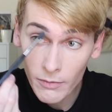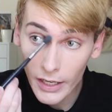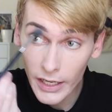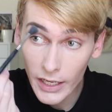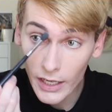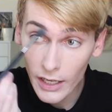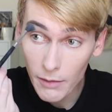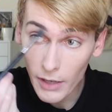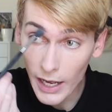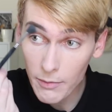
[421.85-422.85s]
my
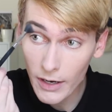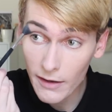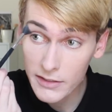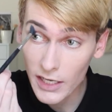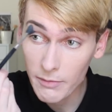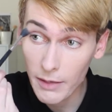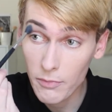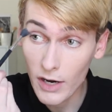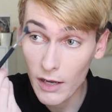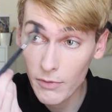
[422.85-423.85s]
eyebrows on my
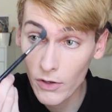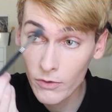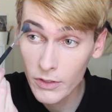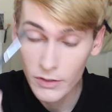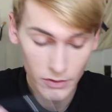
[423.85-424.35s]
brow bone.